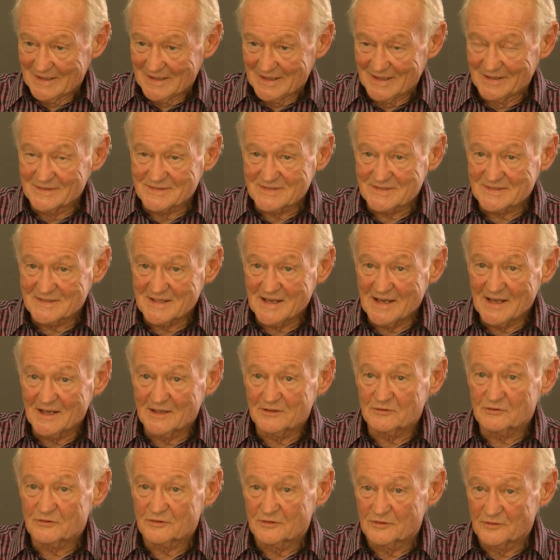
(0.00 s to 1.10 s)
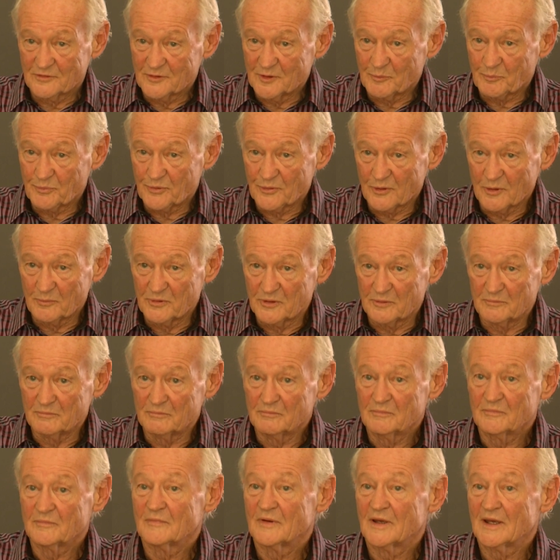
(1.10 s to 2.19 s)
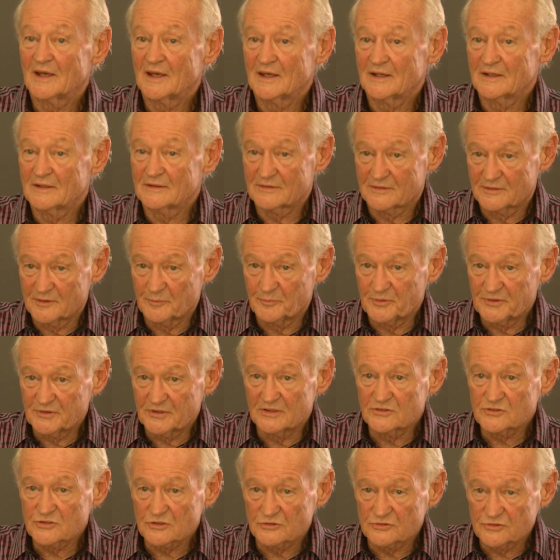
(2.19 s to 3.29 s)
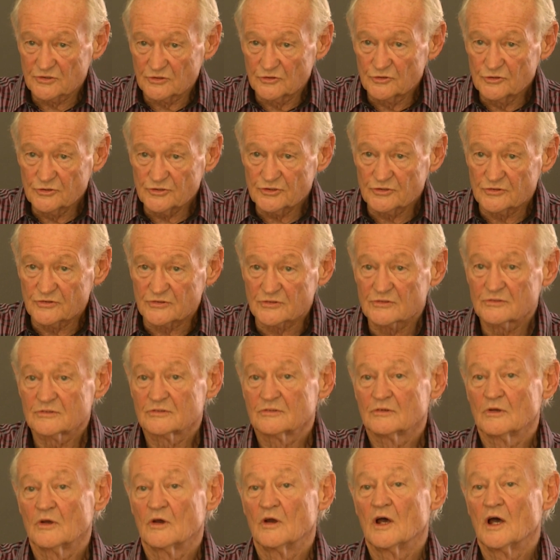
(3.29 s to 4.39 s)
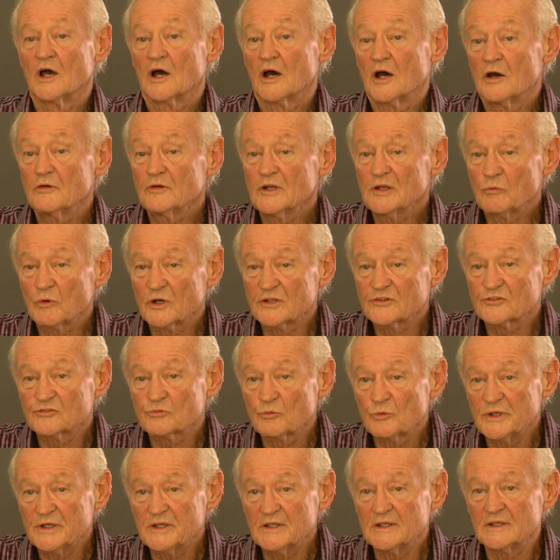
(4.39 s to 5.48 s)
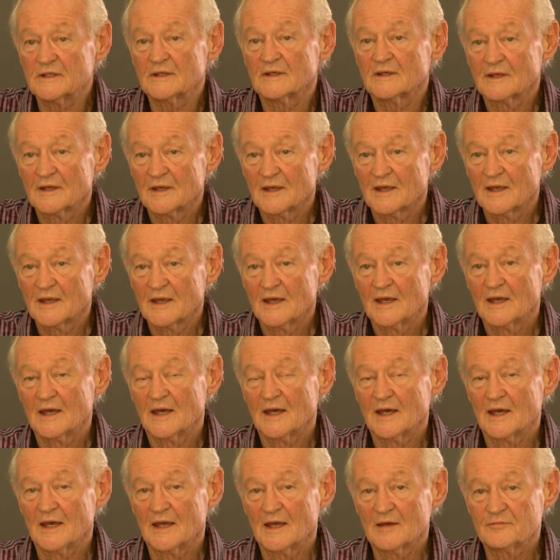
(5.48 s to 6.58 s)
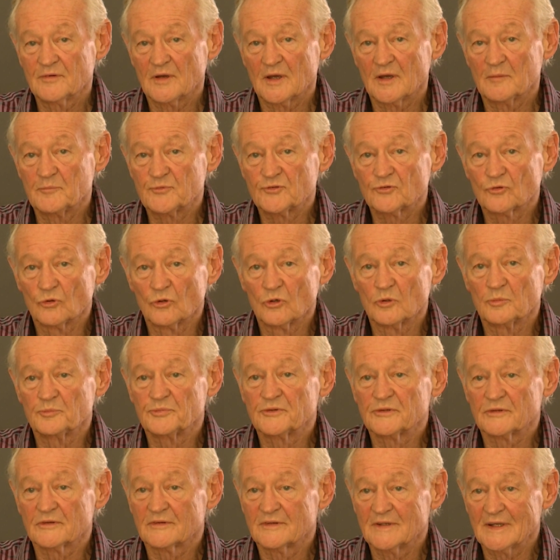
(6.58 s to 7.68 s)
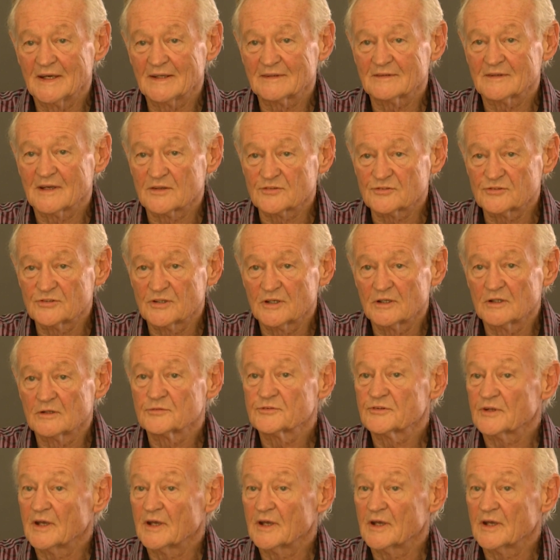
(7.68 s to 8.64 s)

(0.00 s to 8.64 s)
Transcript: understand the problem and the potential solutions. Only once we have absorbed that ourselves